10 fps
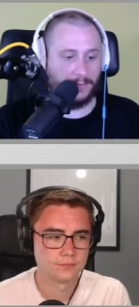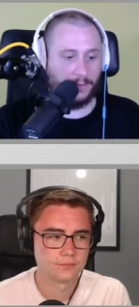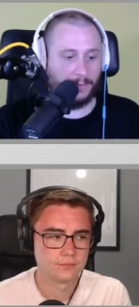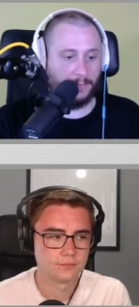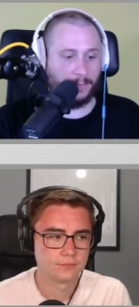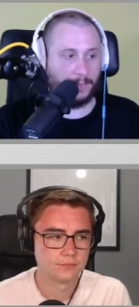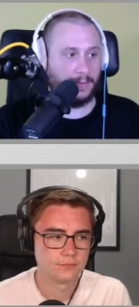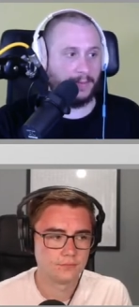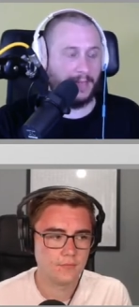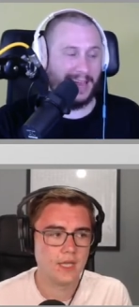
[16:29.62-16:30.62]
Speaker 1: of form.
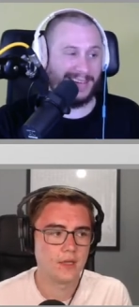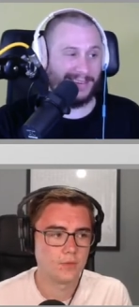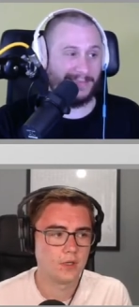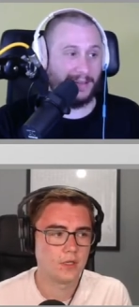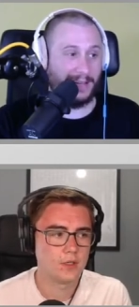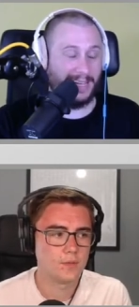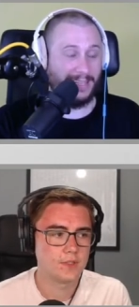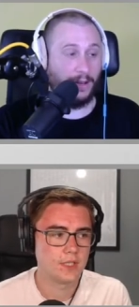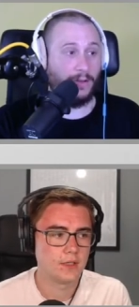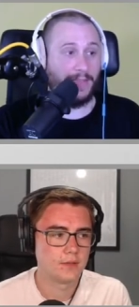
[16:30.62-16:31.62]
Yeah, one hundred
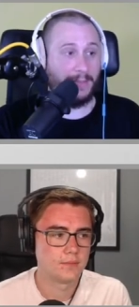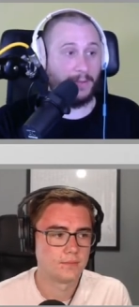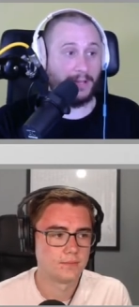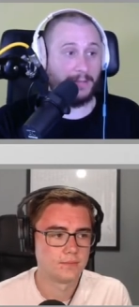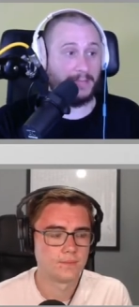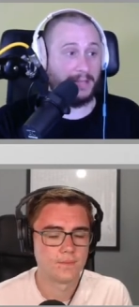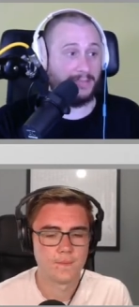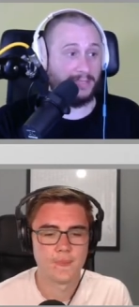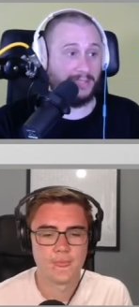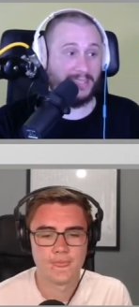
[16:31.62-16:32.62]
percent. I guess a lot of that might come
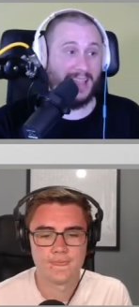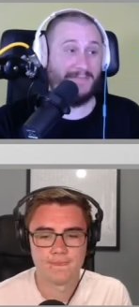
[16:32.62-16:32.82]
down to just the